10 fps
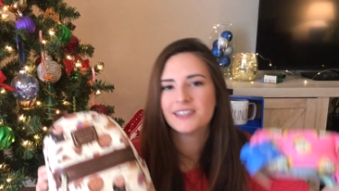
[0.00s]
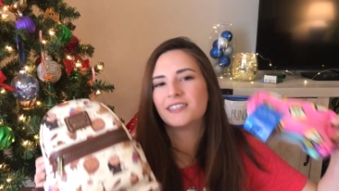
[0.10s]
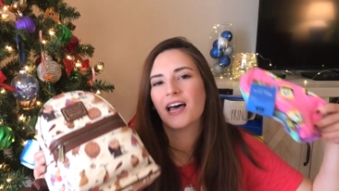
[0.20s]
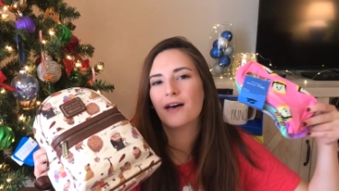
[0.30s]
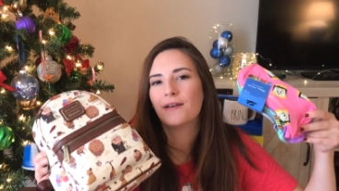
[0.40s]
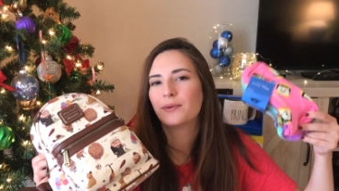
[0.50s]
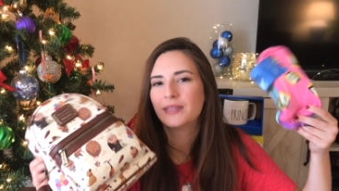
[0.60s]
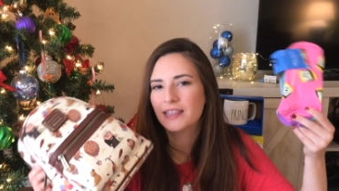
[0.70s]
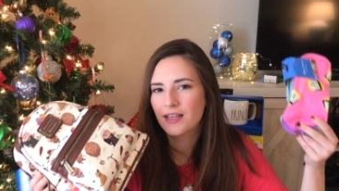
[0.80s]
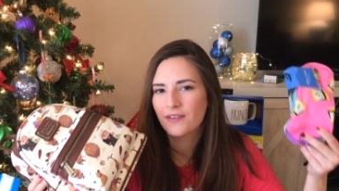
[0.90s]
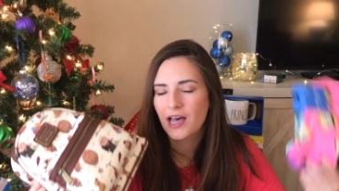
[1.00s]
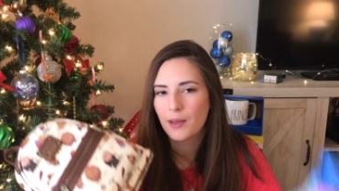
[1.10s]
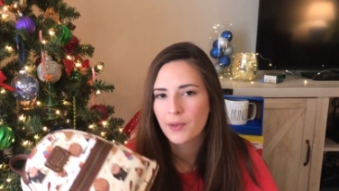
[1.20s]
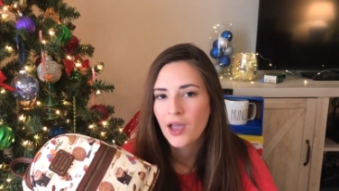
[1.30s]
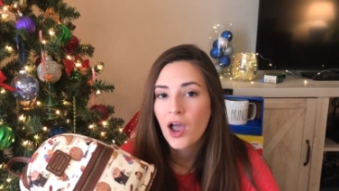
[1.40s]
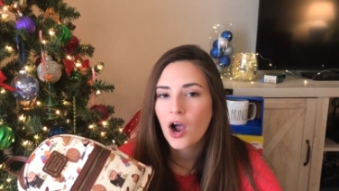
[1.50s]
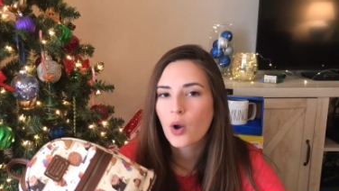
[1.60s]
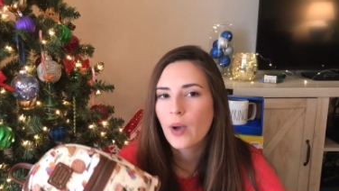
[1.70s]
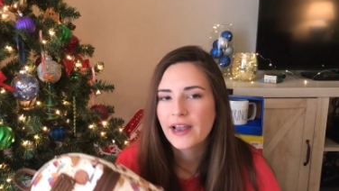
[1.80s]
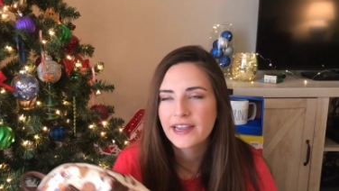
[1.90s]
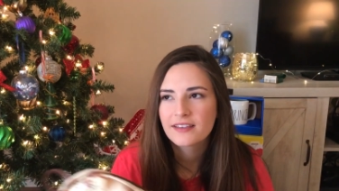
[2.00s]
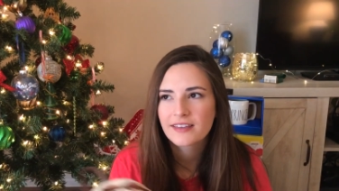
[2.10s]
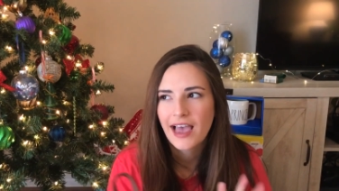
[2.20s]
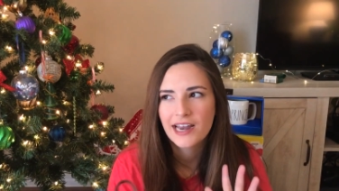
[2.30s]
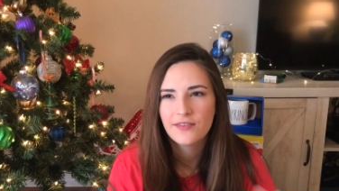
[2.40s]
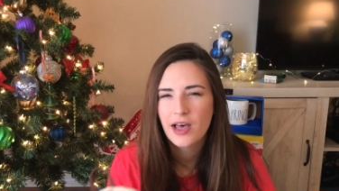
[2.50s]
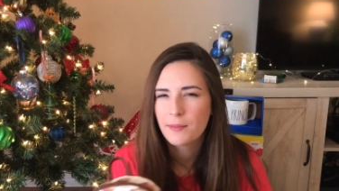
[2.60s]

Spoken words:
stuff. I really love Up. Our wedding is kind of